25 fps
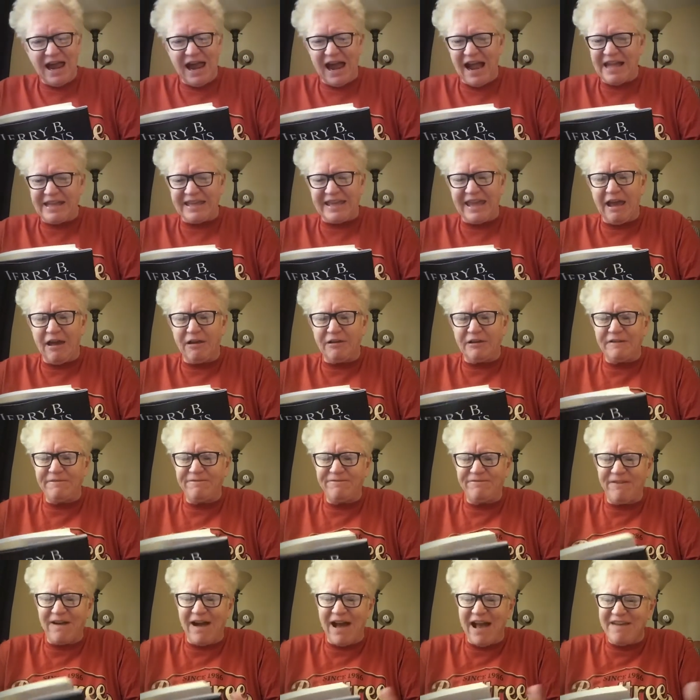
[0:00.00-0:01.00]
I
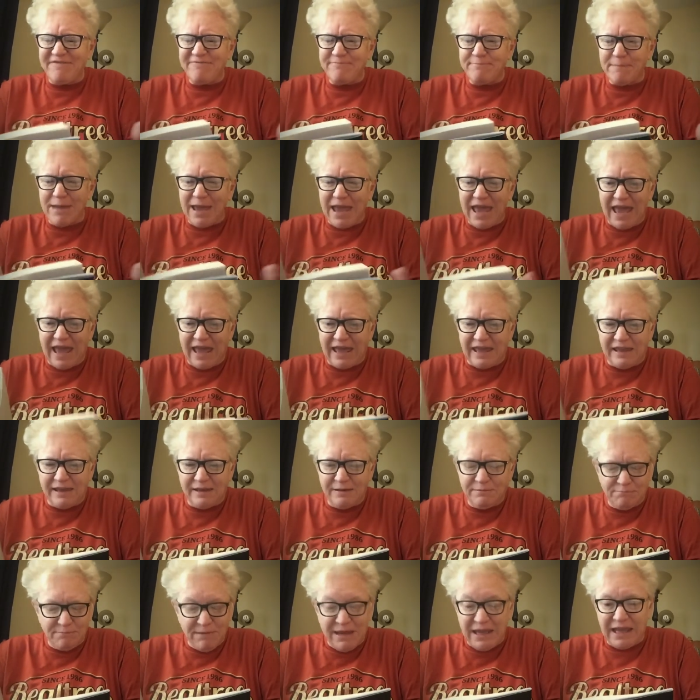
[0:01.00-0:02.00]
counted five man,
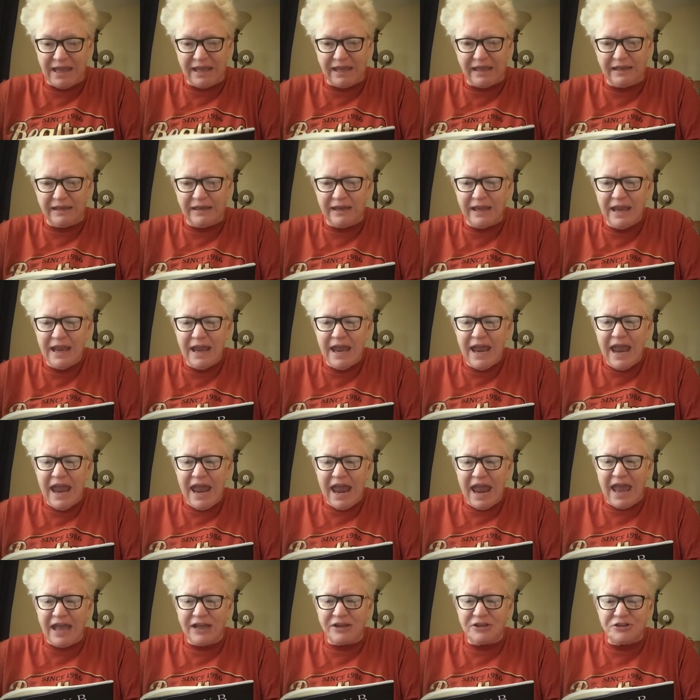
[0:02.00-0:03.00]
men
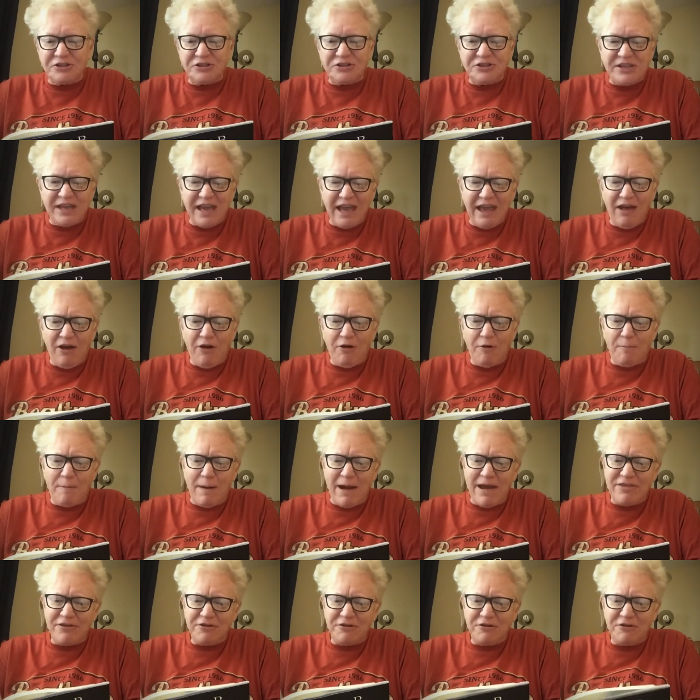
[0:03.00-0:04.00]
and could tell
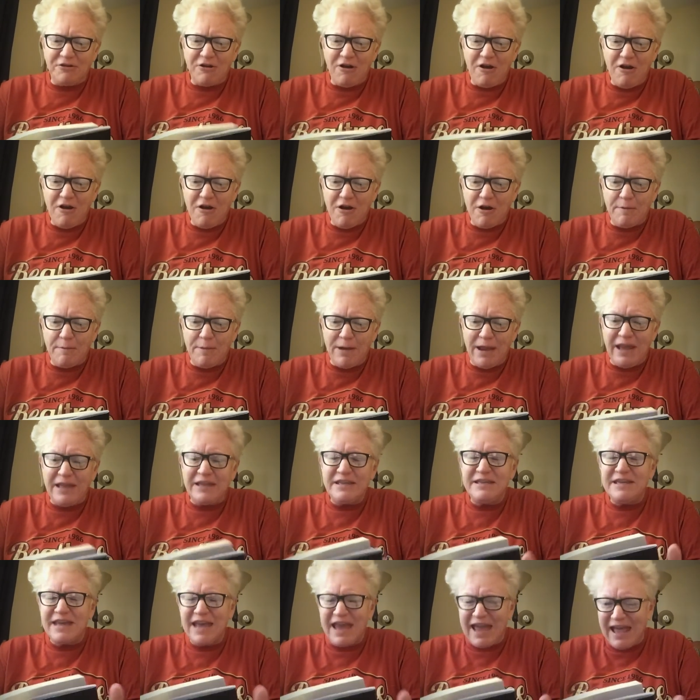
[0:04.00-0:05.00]
by their garb,
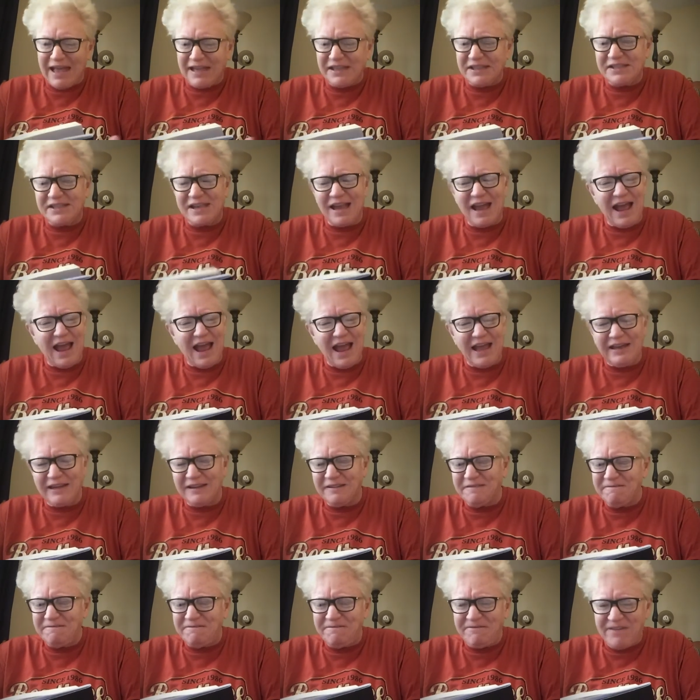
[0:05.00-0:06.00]
and yes, I
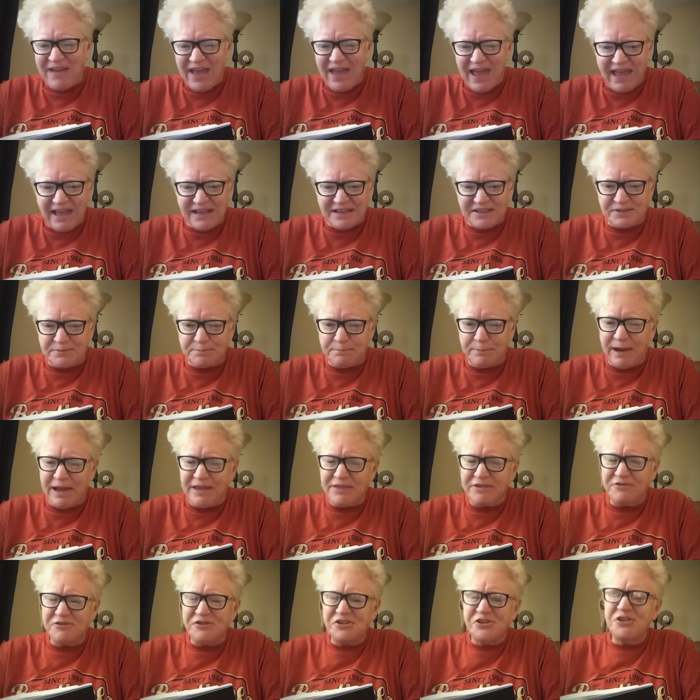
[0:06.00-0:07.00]
confess by
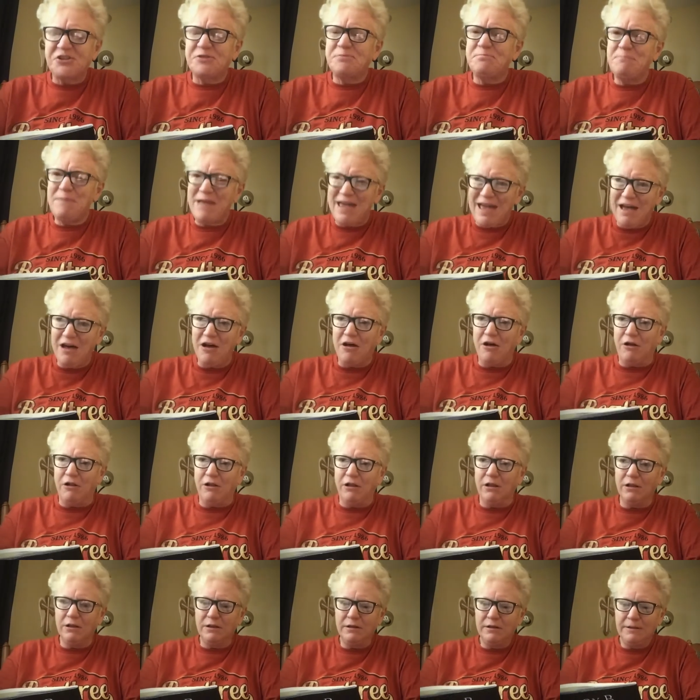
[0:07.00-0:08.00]
their
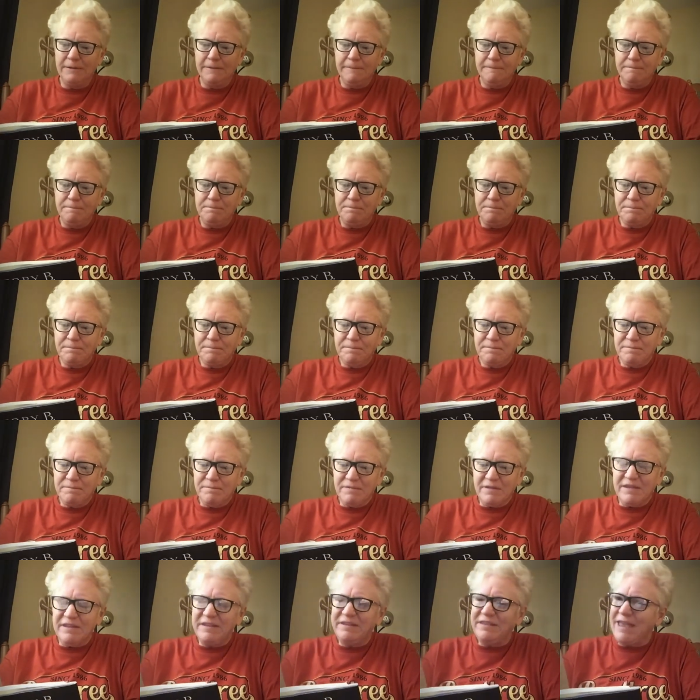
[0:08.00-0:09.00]
smell,
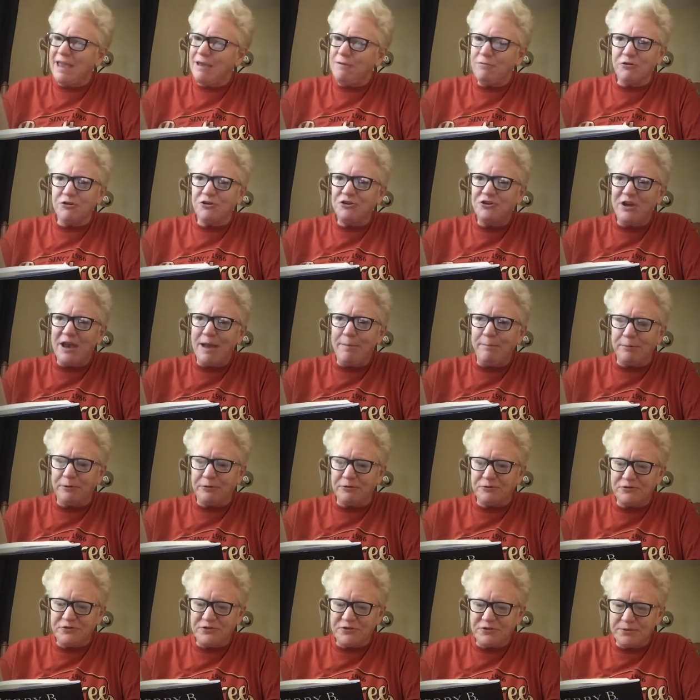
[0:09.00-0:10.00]
that they were
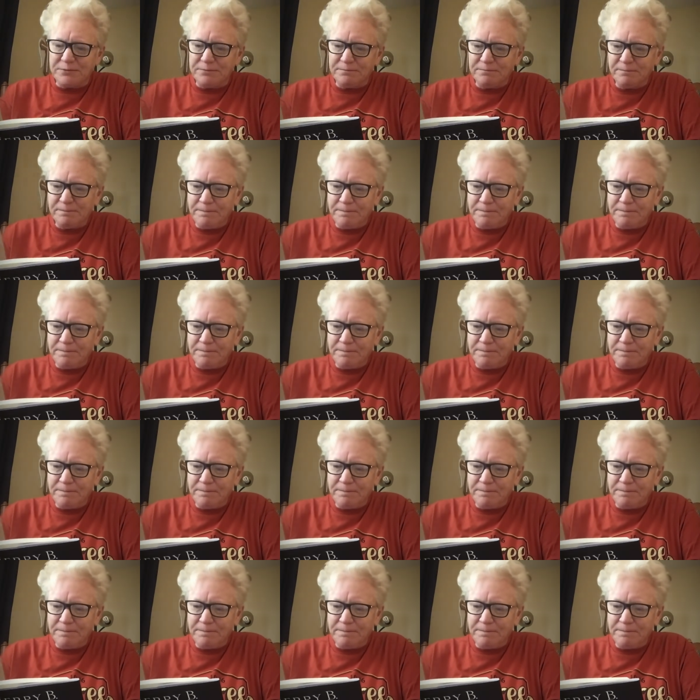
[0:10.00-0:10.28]
shepherds.